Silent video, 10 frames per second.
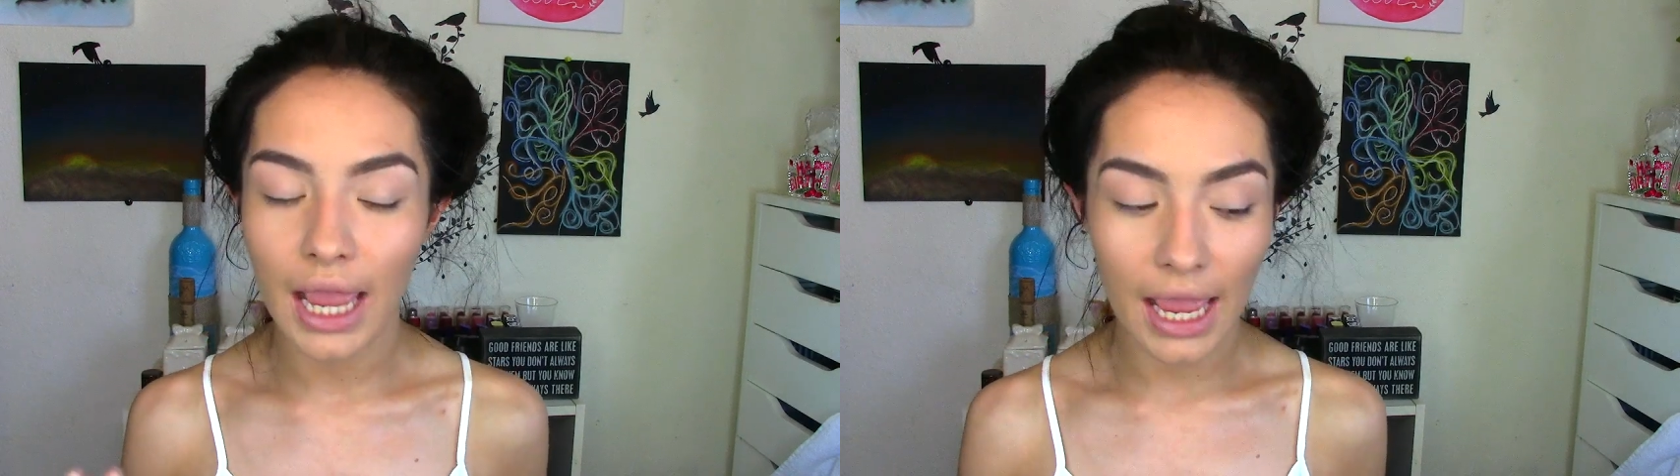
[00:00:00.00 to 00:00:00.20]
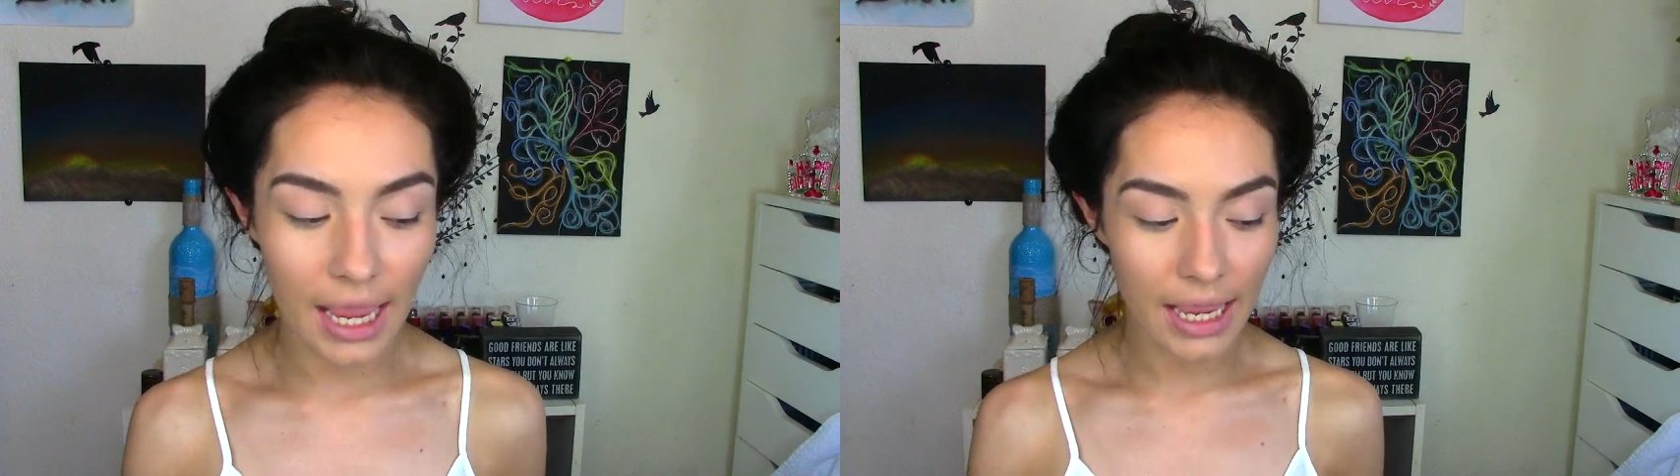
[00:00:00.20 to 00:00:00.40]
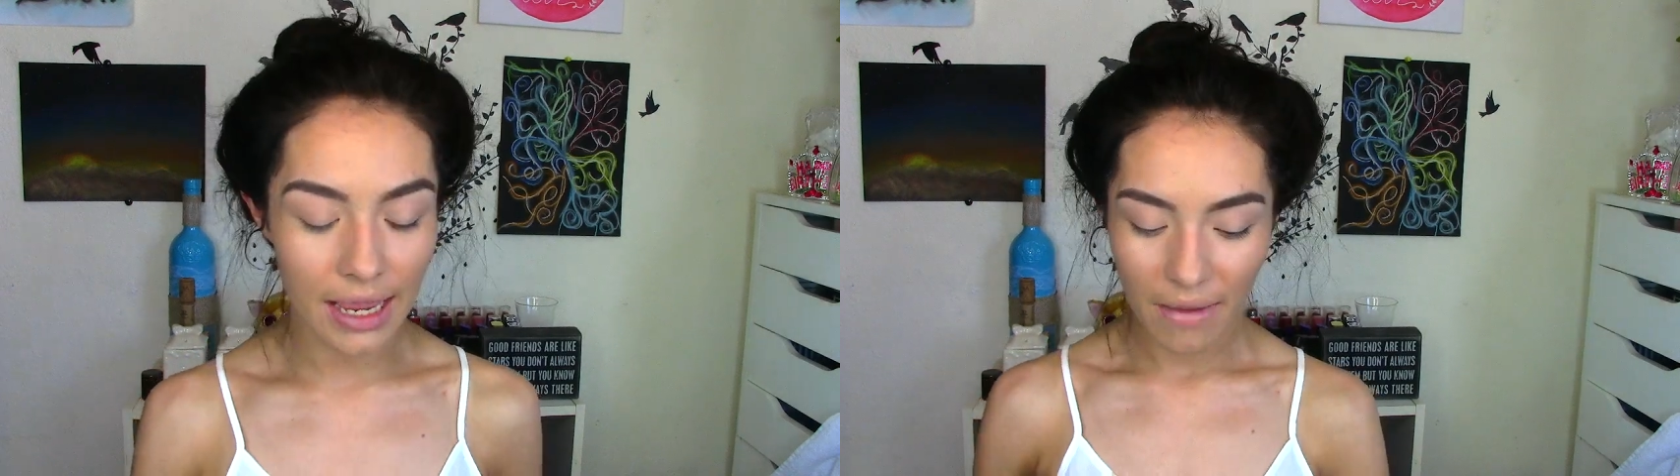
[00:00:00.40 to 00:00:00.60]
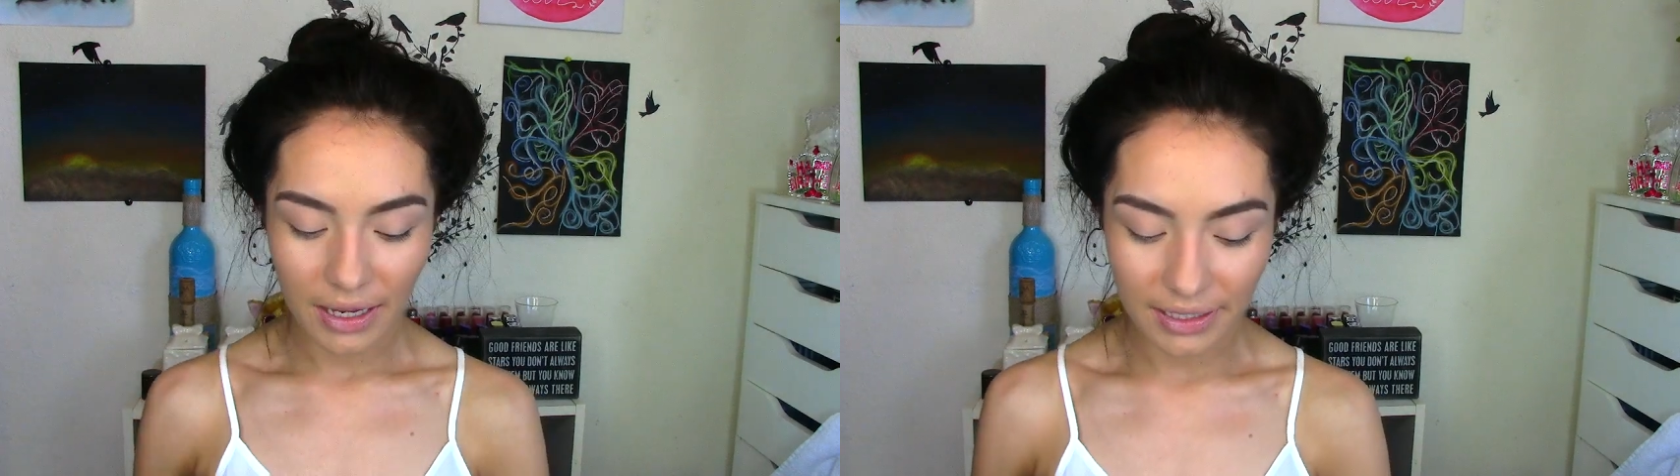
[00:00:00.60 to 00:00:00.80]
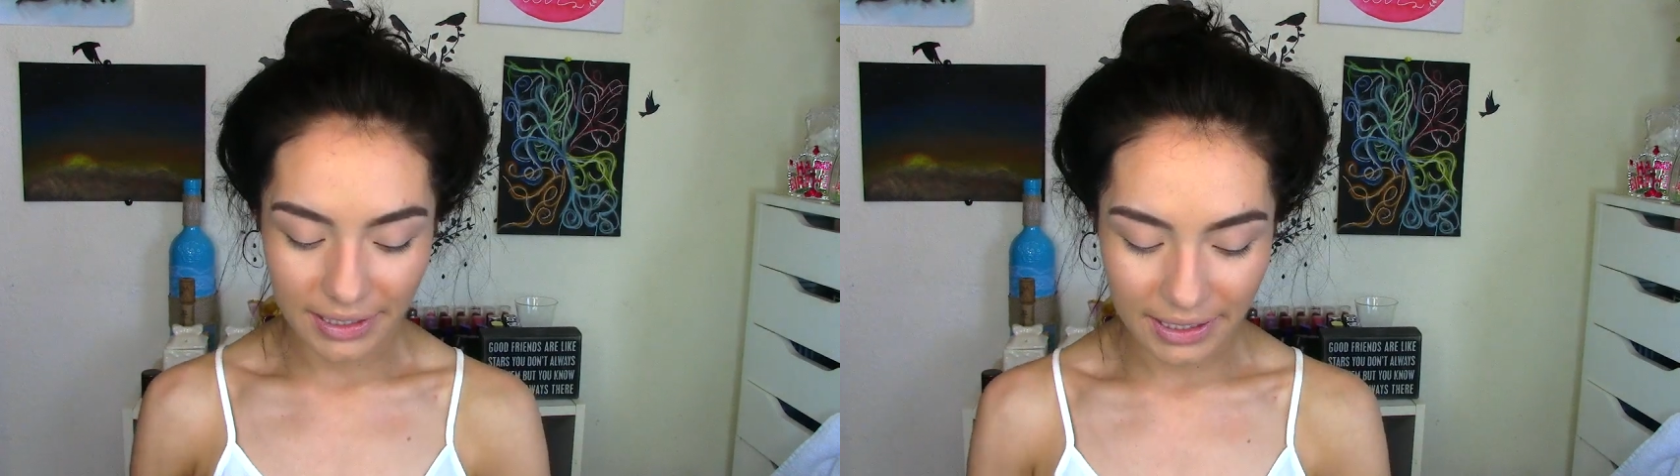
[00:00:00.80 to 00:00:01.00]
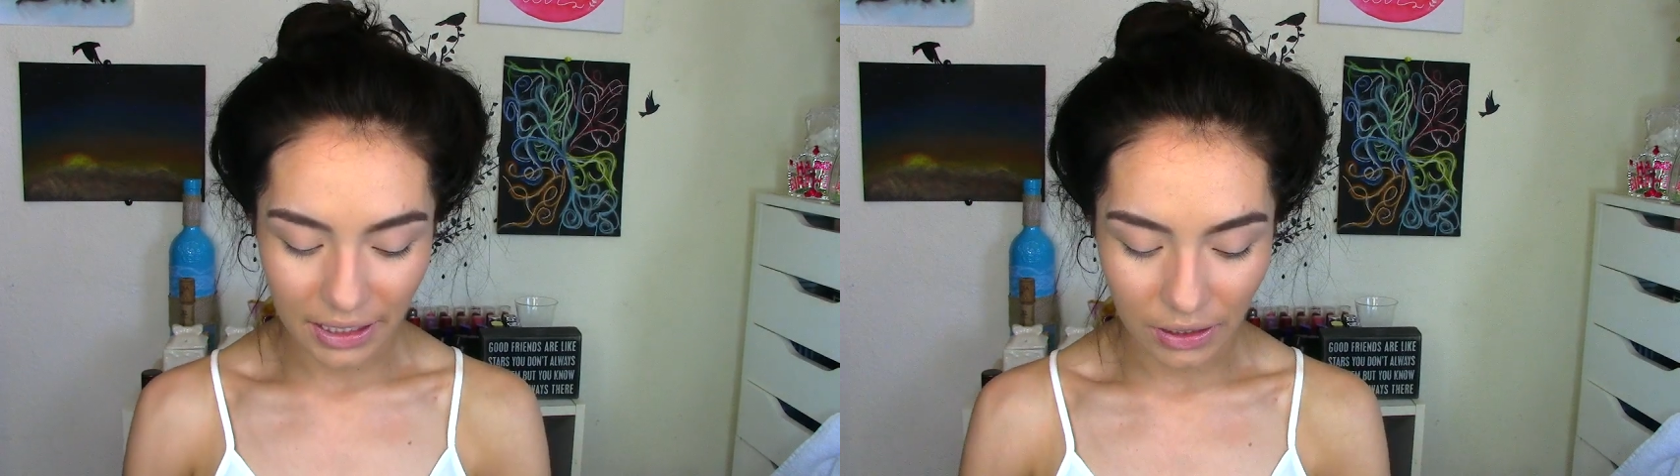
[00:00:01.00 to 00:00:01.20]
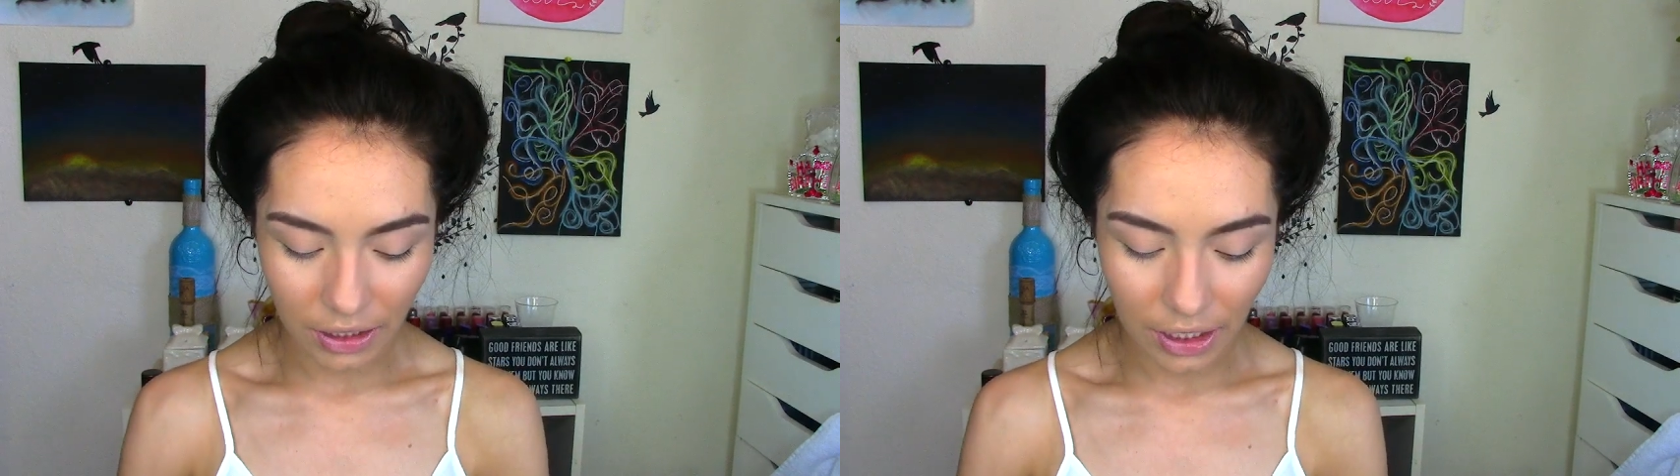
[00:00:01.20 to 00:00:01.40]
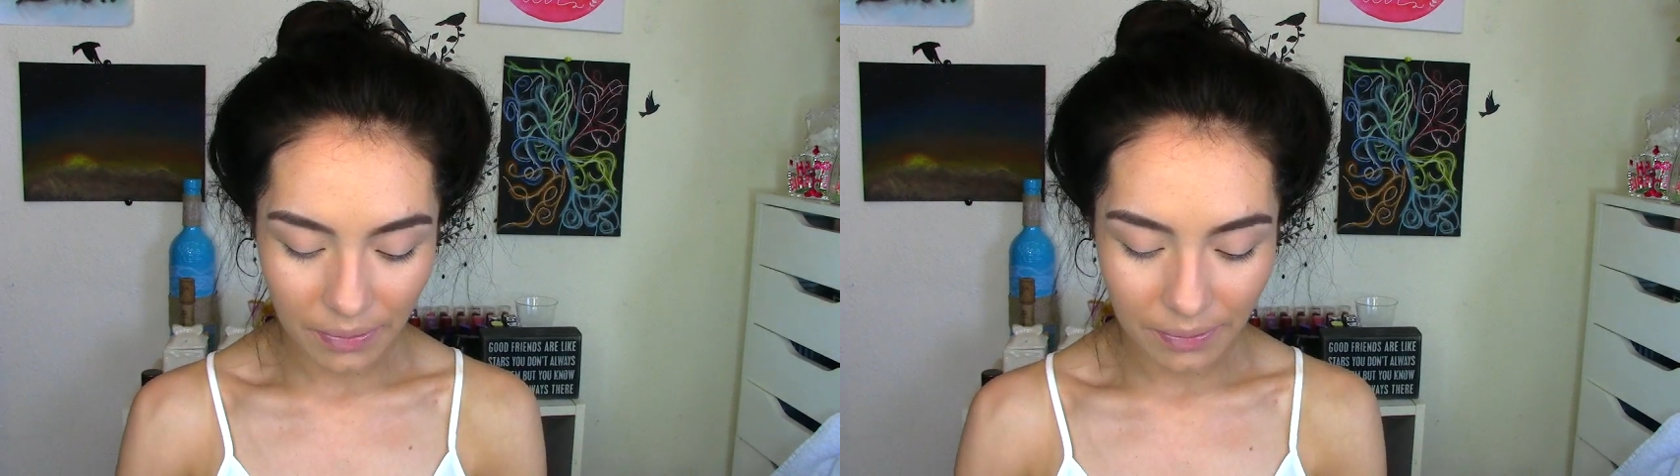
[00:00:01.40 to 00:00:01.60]
a
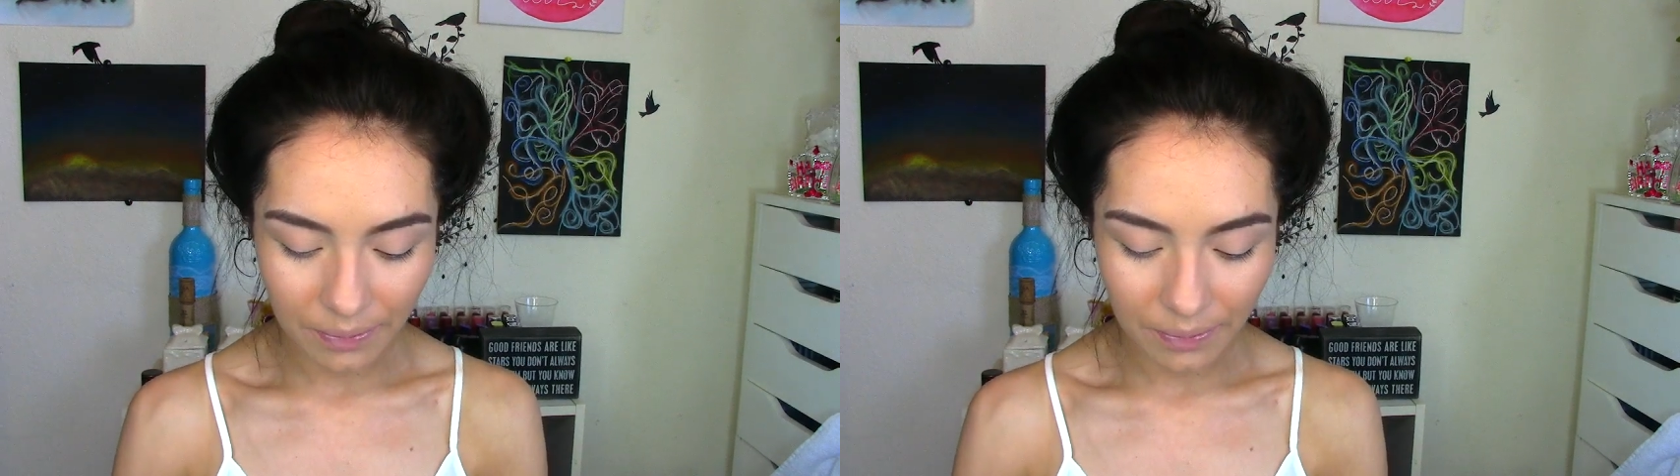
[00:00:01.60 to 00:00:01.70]
concealer.